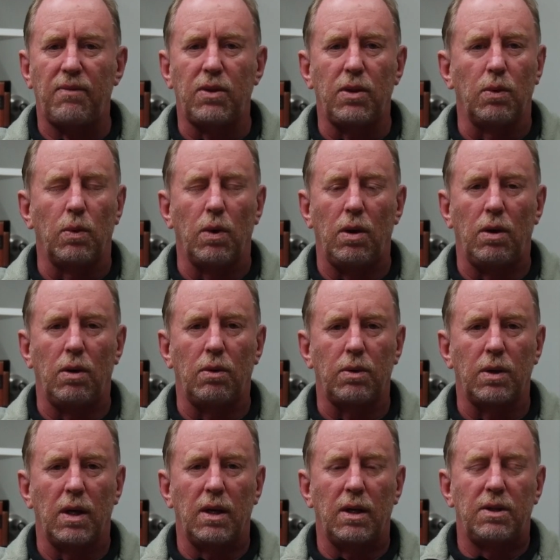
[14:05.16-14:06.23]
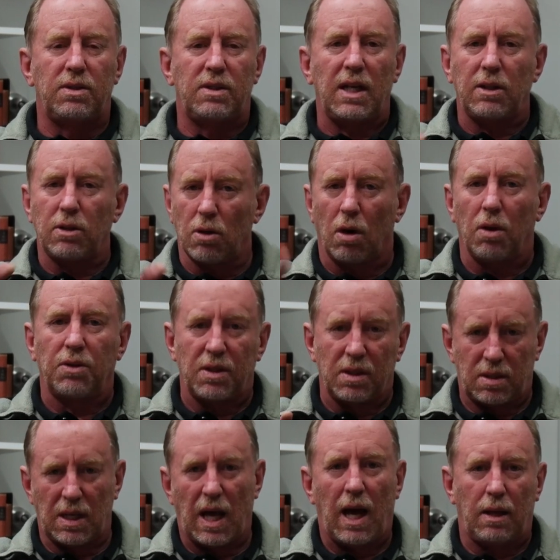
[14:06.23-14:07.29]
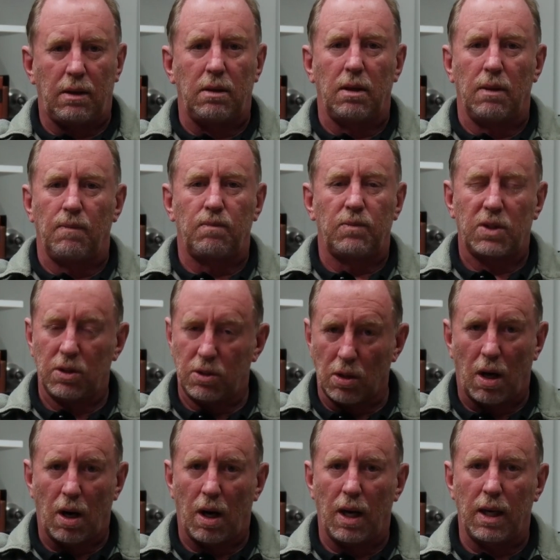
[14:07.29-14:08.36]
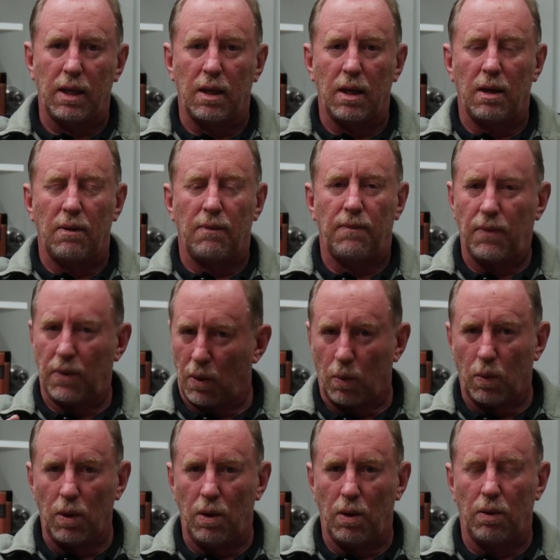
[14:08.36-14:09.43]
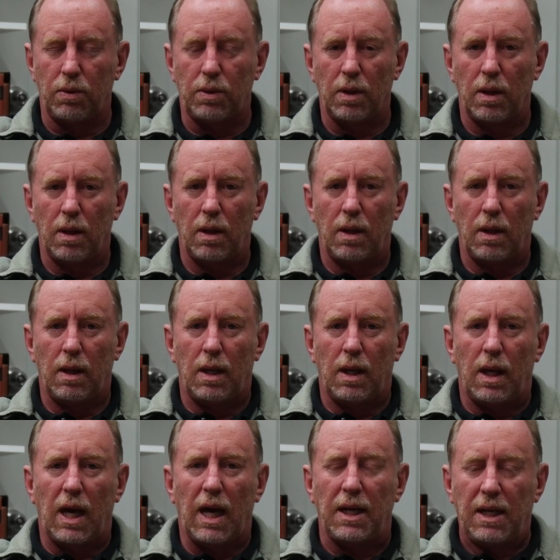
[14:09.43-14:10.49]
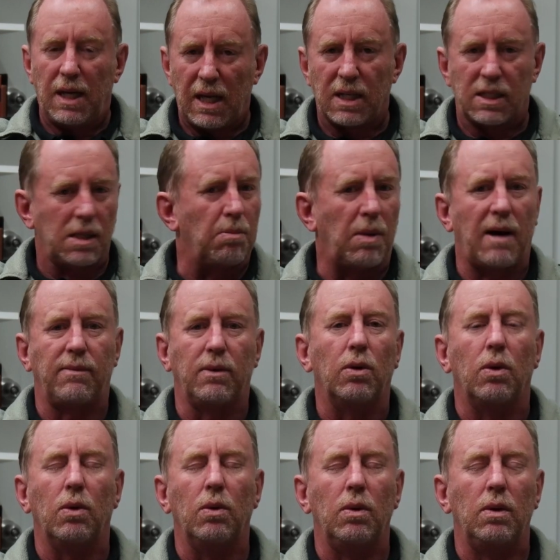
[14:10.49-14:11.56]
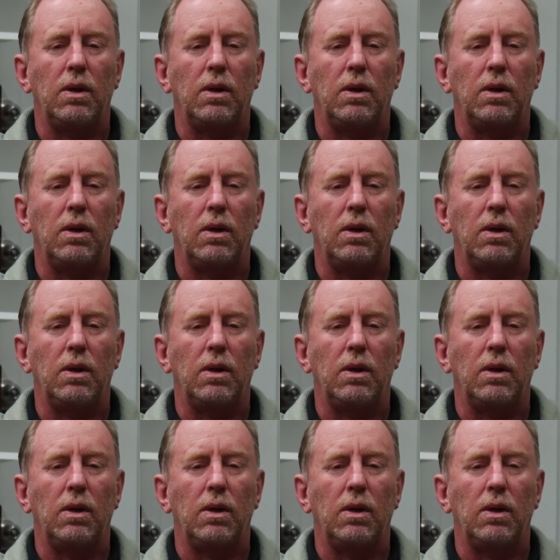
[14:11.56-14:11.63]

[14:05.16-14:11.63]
the world sent God the Son to die for the world, and he is above all.